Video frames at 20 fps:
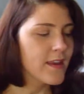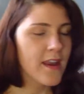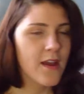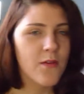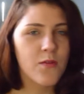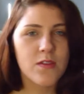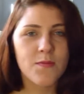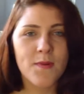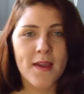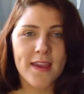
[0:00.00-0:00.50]

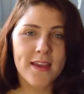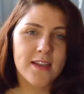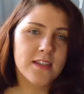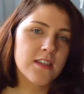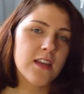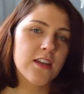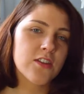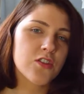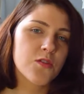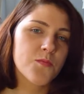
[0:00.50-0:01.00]
Now with my
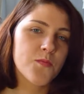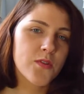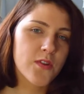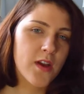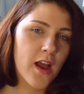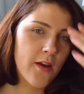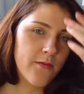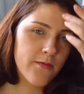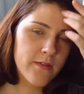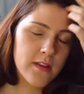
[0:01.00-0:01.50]
international book,
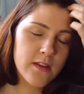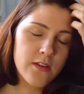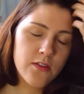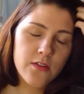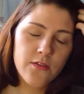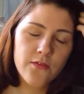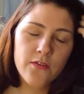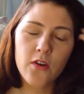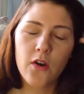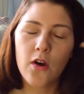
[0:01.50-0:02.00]
I really
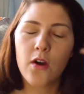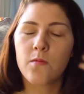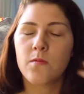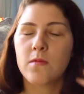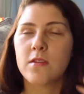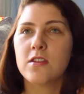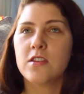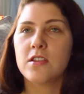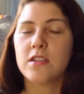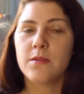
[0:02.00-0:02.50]
could have gone
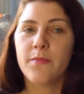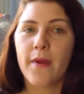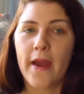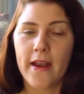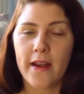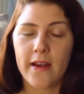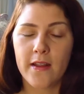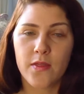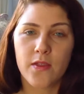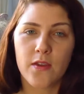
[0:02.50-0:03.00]
with just
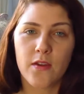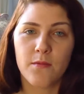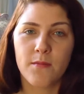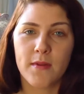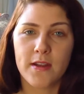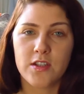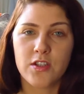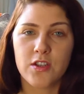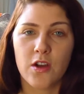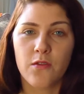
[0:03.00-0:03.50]
about anything on
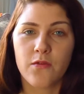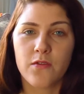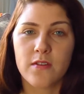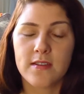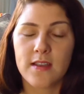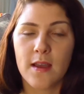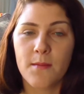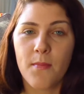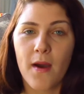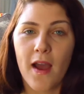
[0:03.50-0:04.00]
my shelf
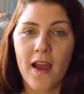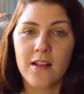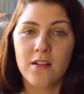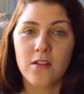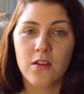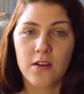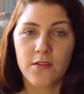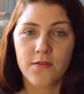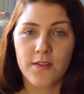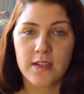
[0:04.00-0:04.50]
because I buy a
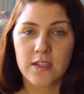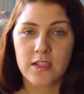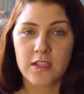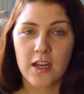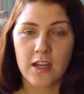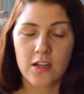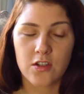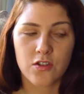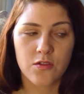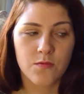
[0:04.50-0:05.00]
lot of
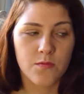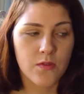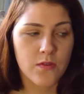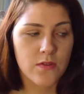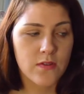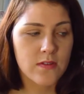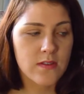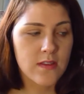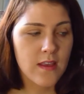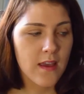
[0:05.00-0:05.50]
international
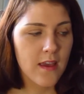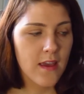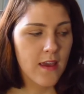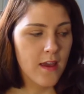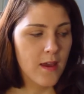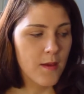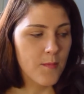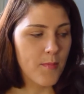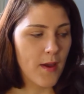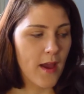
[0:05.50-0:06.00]
books,
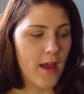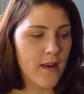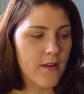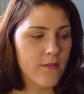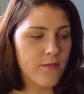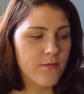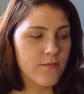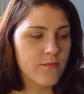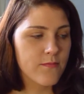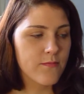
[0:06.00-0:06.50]
but
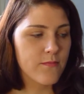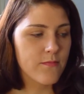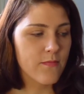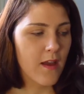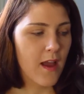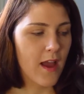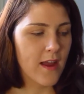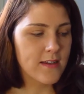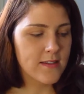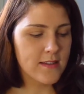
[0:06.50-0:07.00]

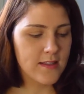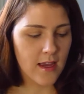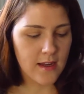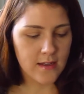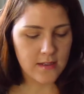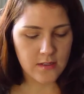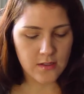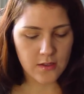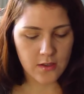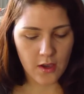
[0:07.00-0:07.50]
I
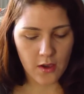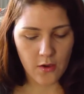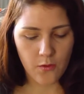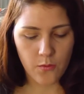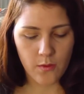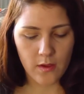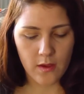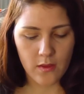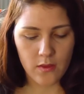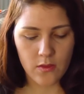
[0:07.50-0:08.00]
decided to go
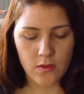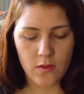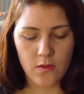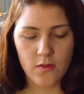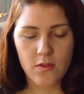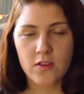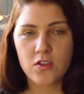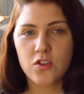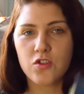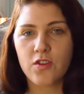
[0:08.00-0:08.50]
with
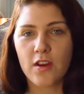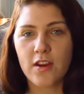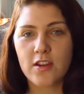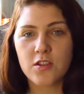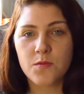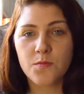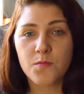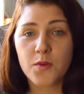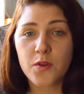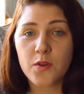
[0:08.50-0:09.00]
The
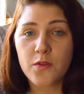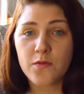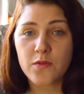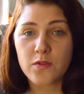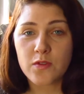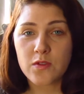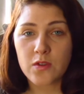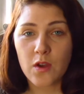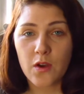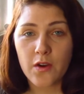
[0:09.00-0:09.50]
Strange and
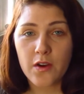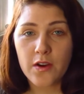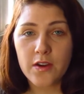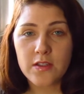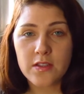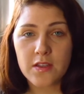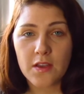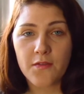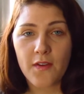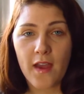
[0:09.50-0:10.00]
Beautiful
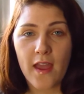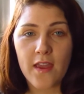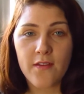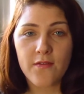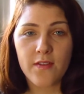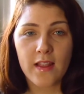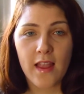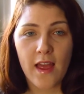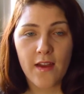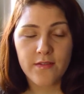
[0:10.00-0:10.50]
Sorrows of
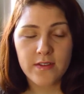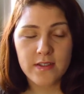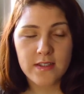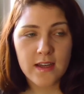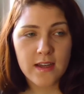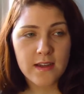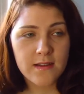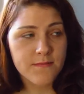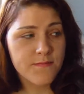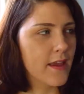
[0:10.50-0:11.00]
Ava
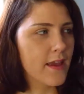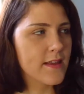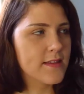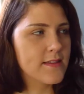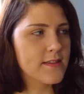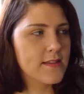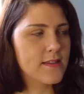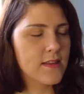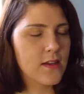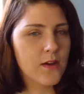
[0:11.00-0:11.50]
Lavender.
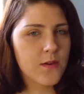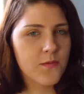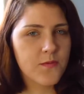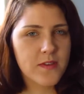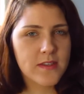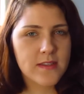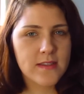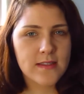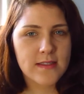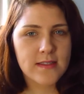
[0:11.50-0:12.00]
It's
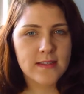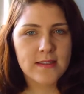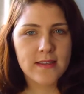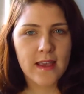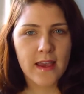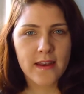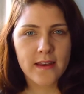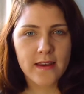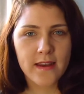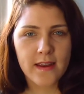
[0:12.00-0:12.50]
obviously
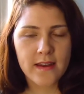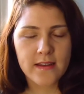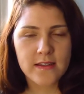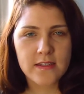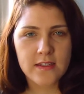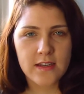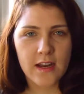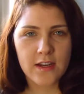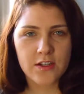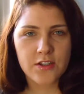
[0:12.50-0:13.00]
set
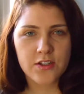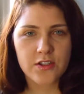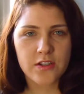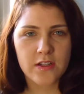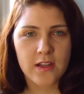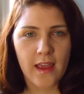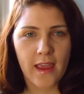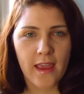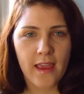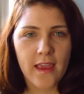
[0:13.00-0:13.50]

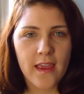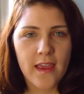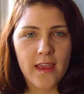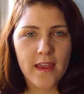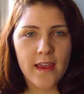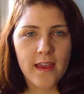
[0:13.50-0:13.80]
internationally,